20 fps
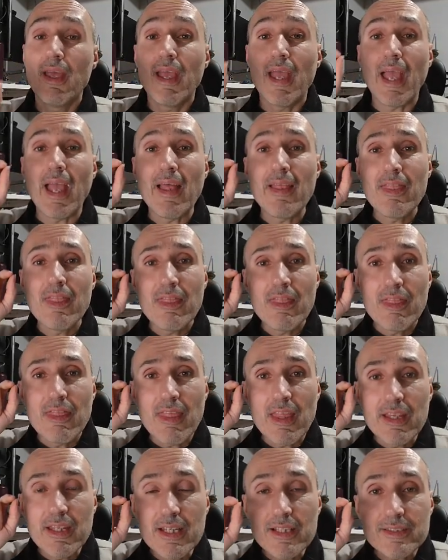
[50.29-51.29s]
and
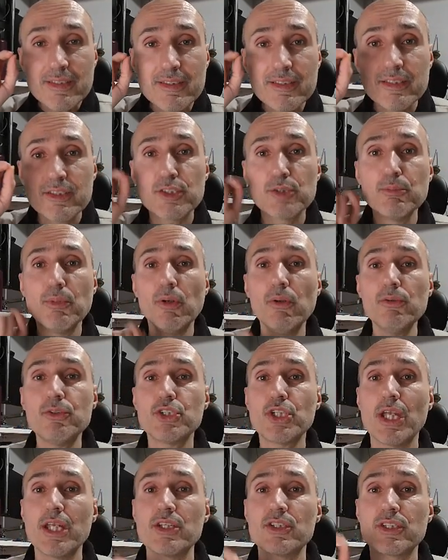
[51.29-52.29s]
it's the small
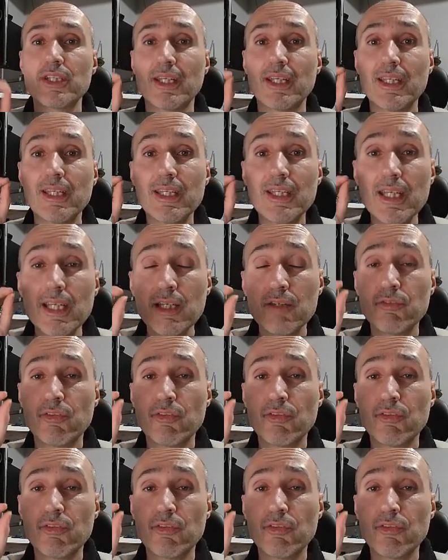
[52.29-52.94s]
change that gives